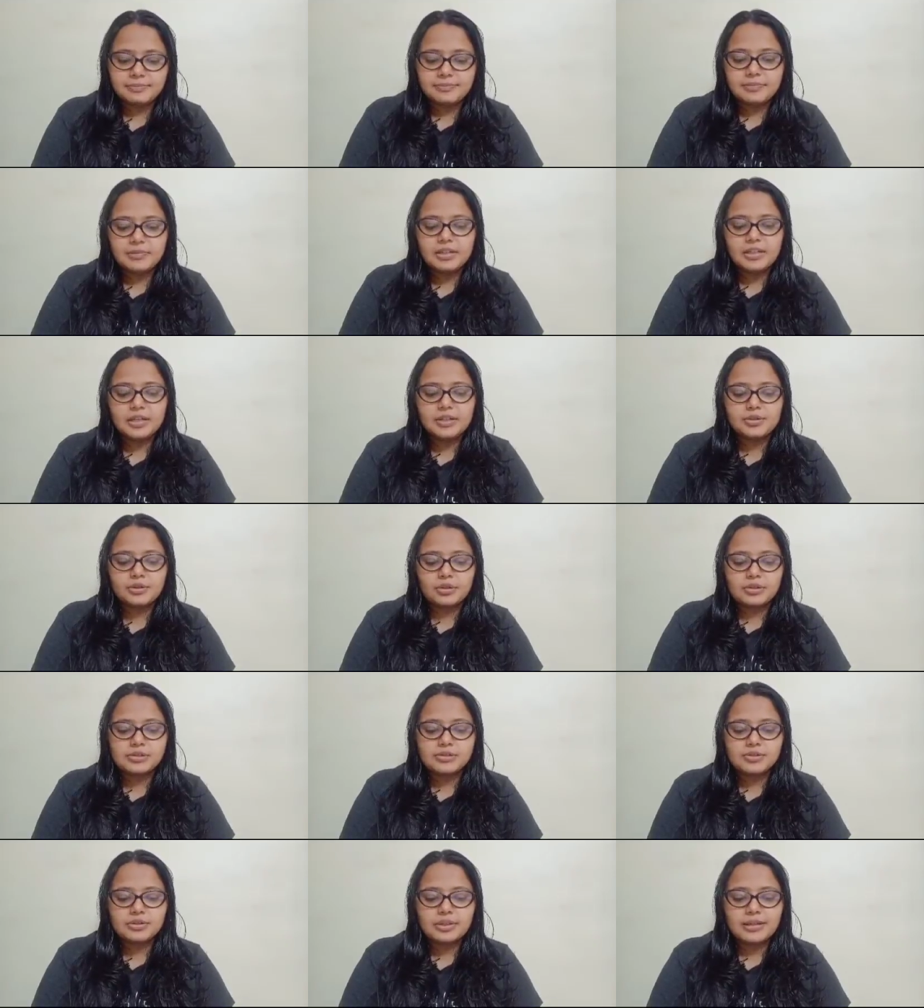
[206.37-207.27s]
It
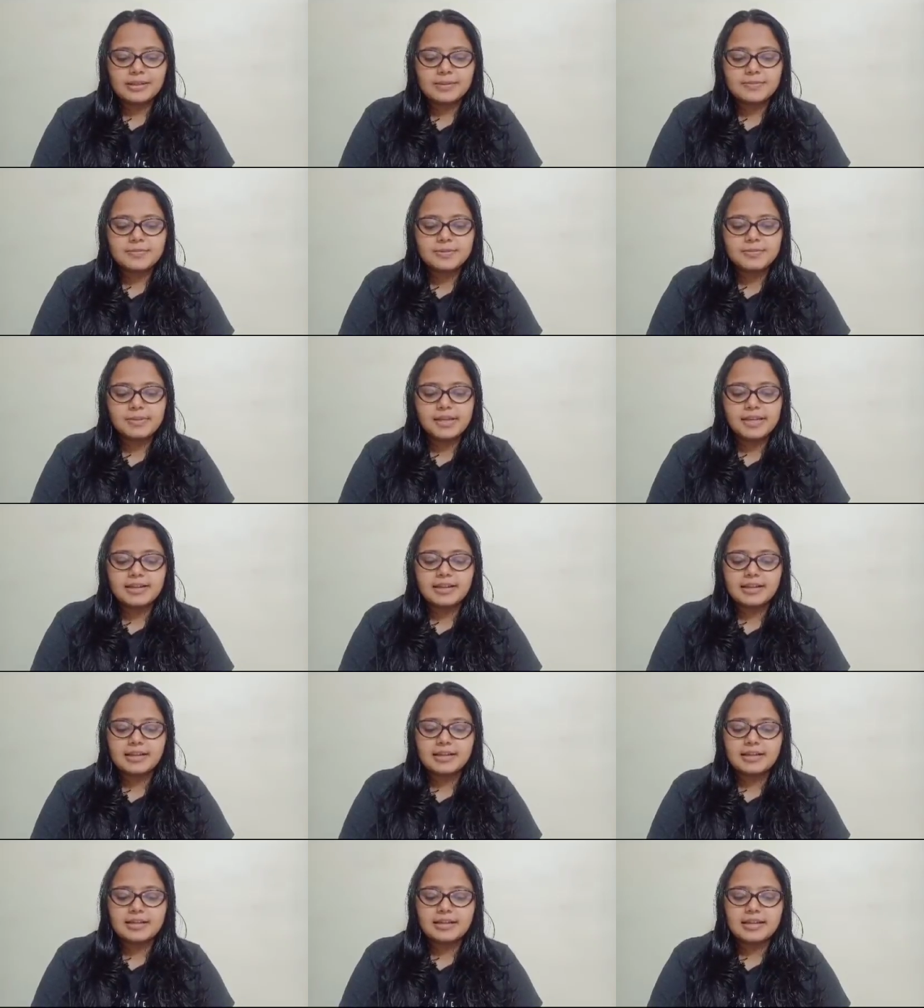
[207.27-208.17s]
also helps by
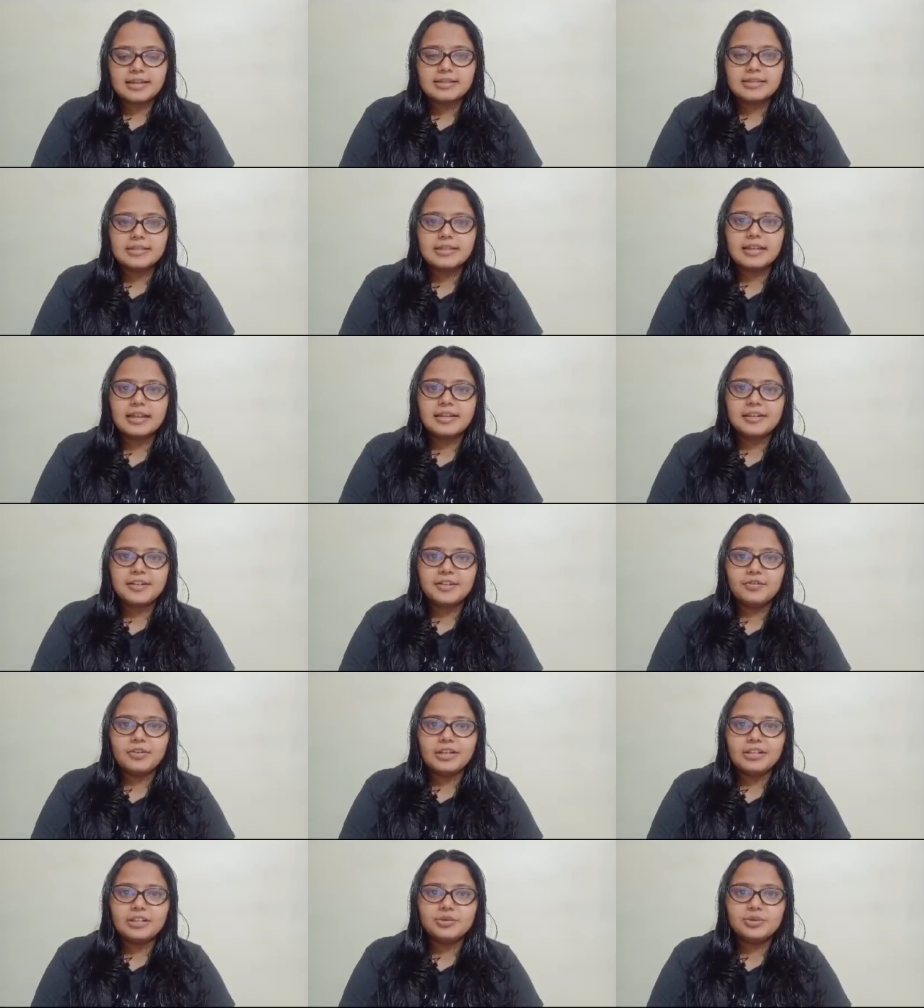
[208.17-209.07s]
recognizing and
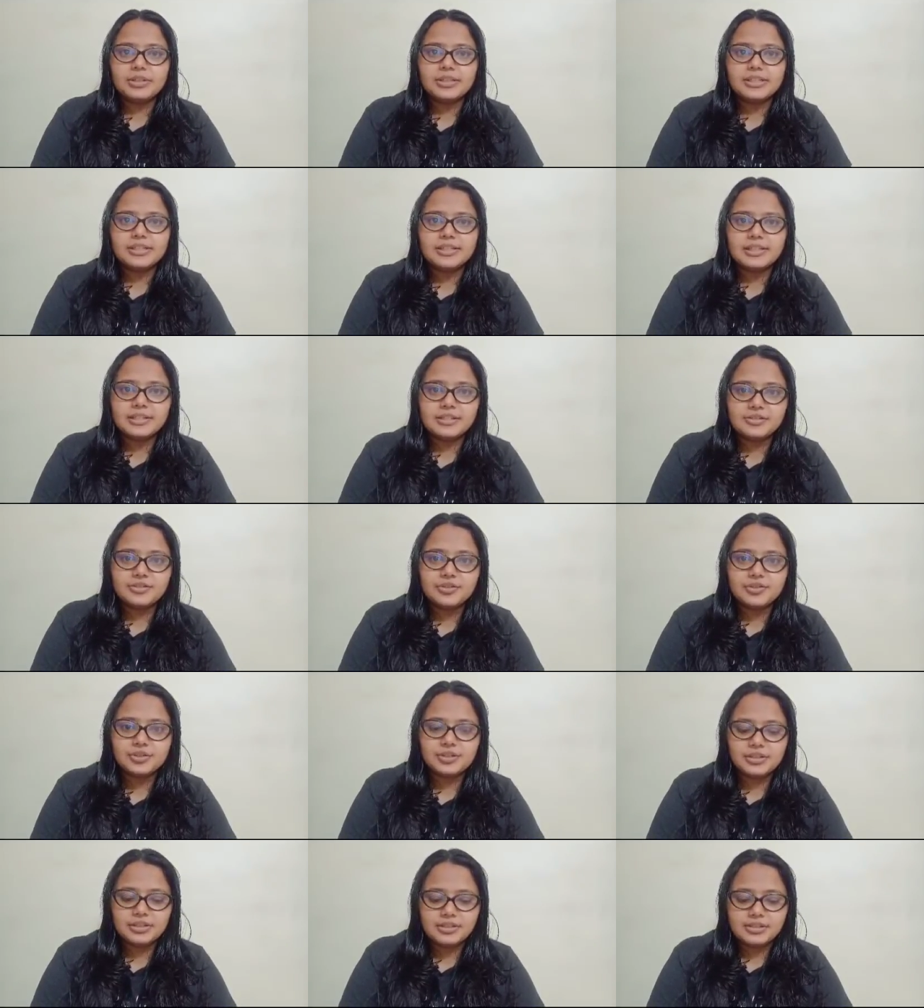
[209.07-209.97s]
evaluating
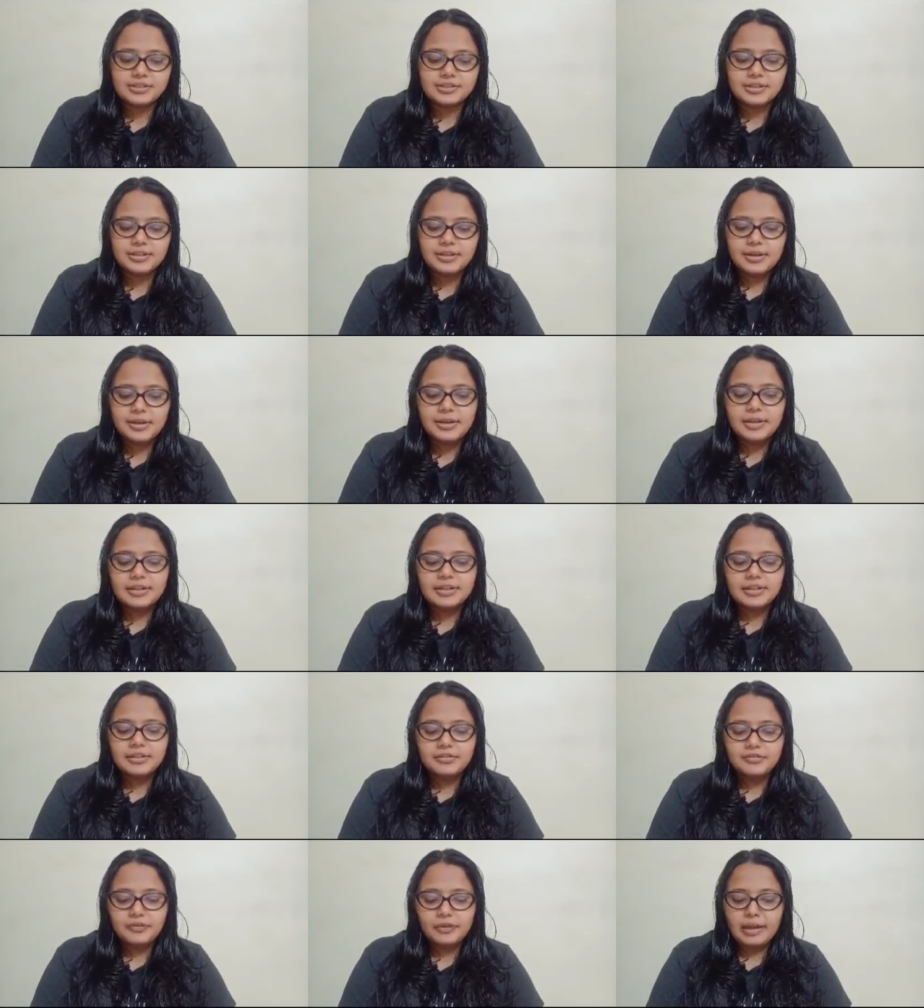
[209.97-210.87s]
injuries,
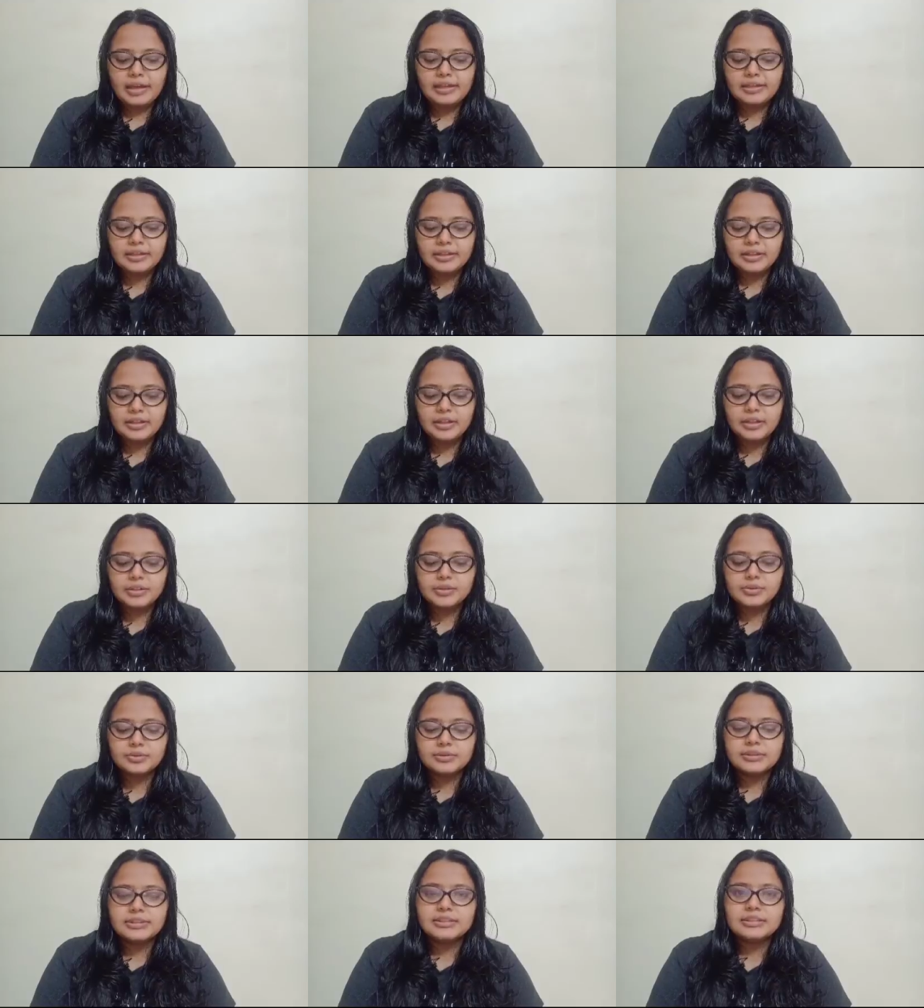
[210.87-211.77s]
if any, to
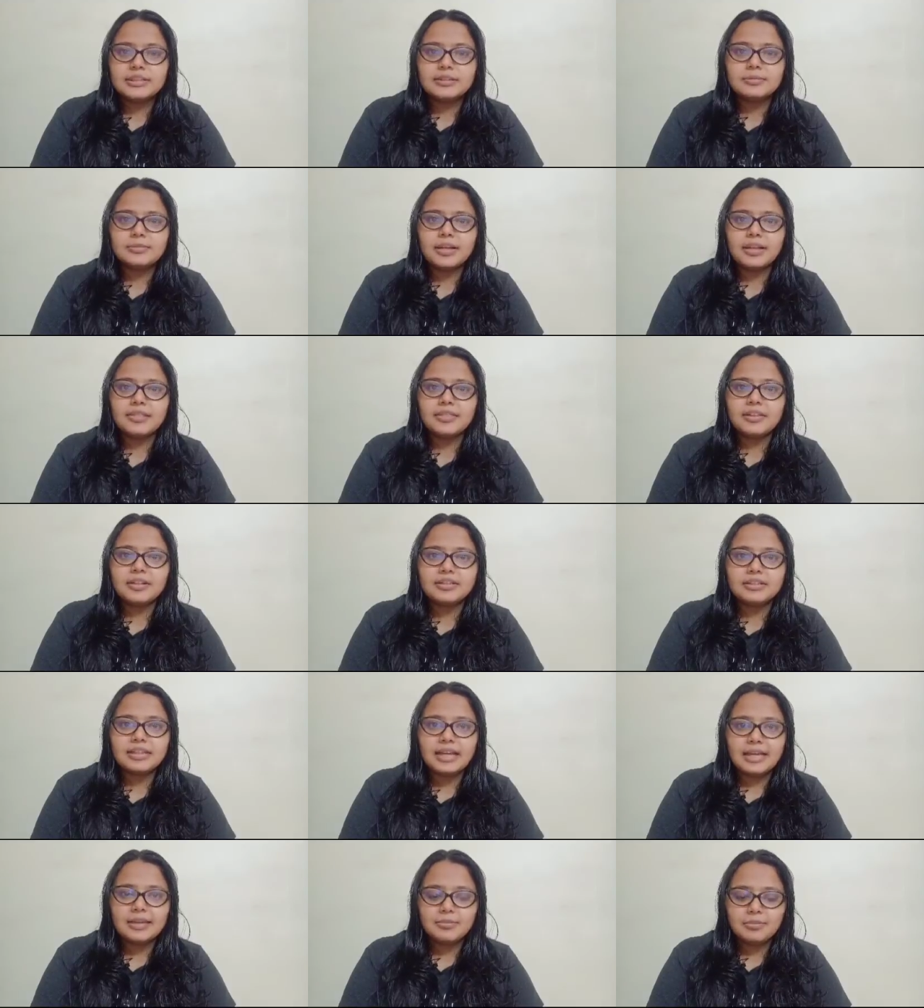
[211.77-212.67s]
determine the
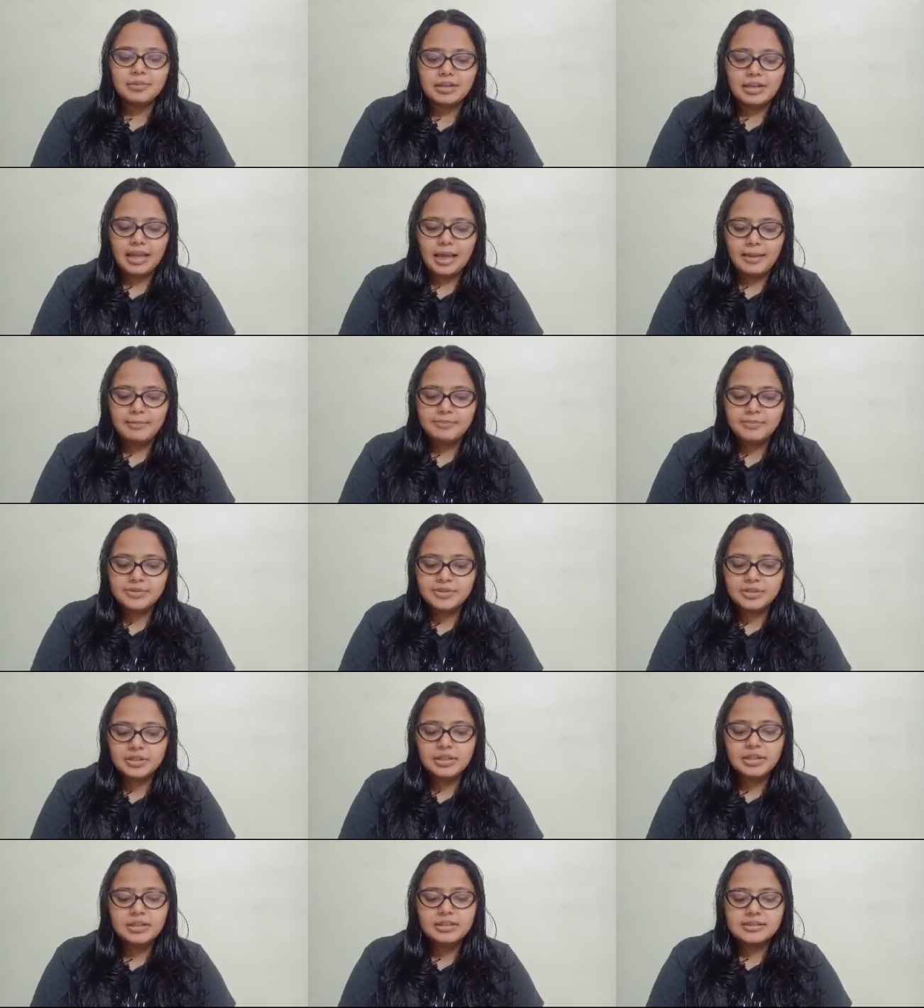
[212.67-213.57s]
time elapsed
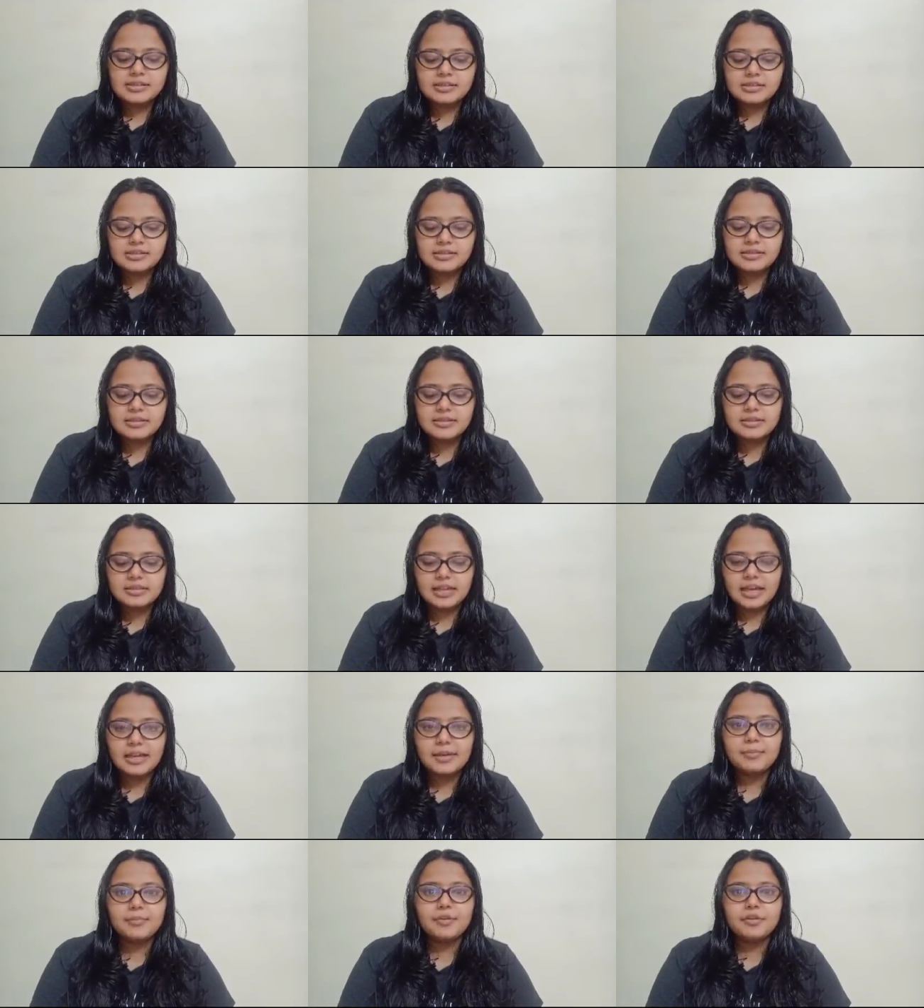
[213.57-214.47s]
since the
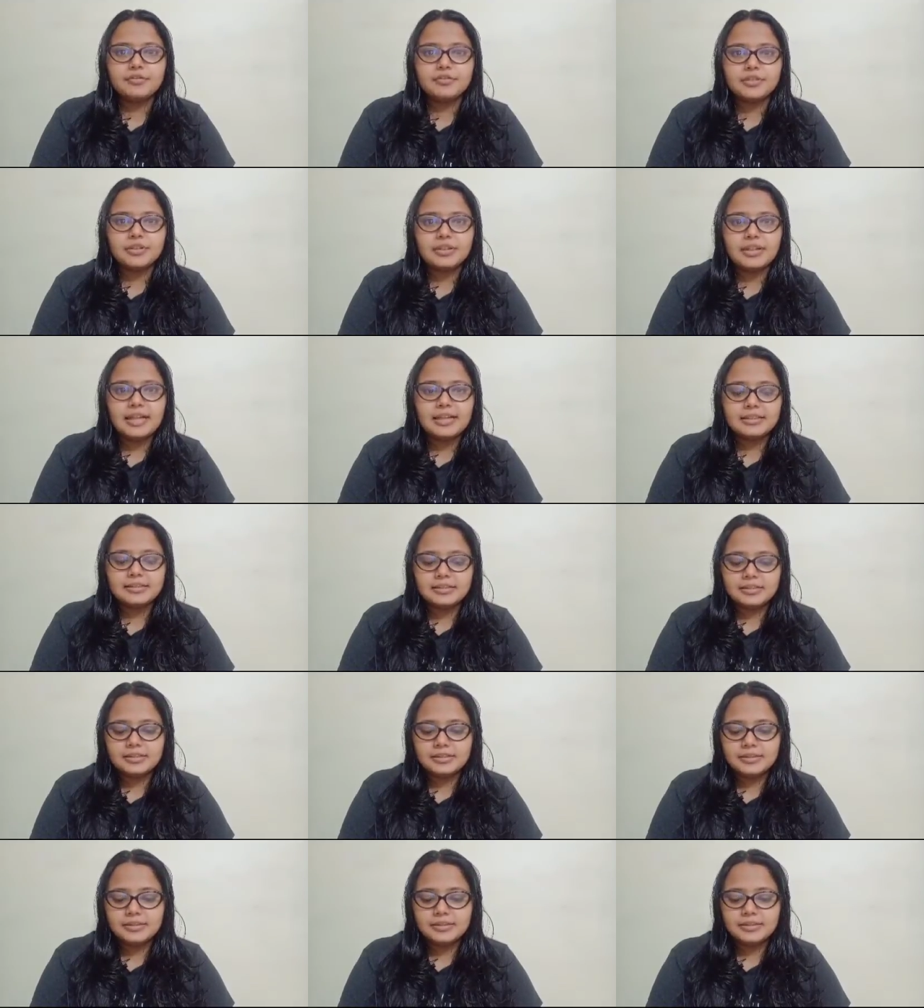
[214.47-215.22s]
time of the death.